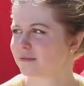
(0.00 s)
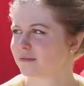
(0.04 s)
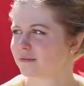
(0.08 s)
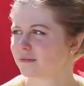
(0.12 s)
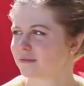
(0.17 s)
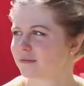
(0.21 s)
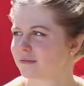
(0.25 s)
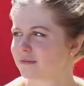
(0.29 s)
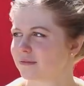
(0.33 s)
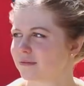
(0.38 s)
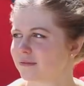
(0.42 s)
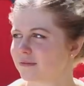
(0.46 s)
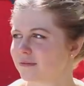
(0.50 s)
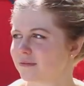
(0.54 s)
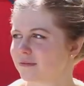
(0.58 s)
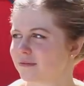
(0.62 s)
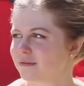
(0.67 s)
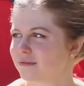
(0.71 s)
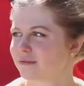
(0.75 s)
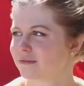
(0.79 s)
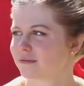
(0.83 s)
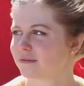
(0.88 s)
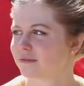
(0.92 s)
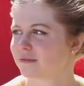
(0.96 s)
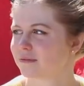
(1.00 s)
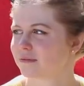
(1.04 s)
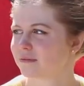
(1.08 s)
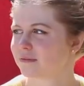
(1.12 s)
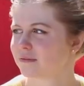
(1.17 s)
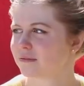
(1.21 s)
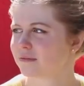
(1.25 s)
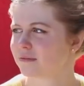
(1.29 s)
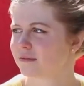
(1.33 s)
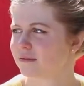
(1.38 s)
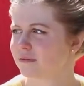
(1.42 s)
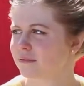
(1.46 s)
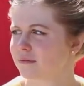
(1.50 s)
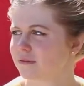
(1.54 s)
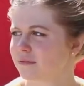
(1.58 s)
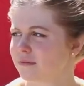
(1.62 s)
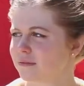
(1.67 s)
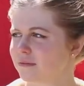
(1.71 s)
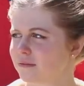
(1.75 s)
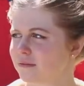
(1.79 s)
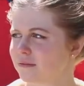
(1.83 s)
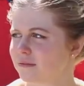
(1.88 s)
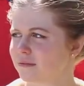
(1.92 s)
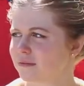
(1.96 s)

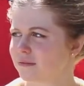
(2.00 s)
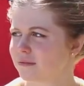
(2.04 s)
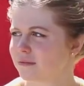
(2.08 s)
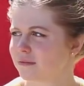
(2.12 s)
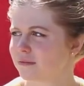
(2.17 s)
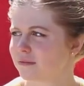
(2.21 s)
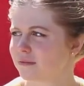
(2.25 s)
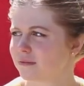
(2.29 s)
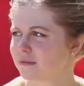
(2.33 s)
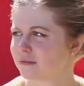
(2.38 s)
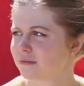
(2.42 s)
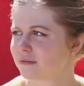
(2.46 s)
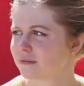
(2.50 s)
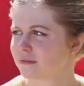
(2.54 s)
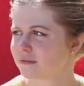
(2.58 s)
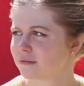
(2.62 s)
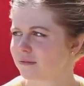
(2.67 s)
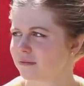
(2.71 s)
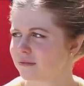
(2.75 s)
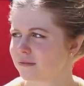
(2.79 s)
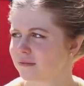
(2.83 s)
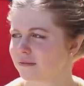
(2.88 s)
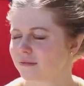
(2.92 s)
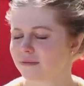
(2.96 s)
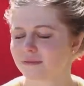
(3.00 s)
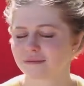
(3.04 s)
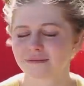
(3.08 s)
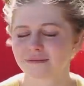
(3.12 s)
(silent)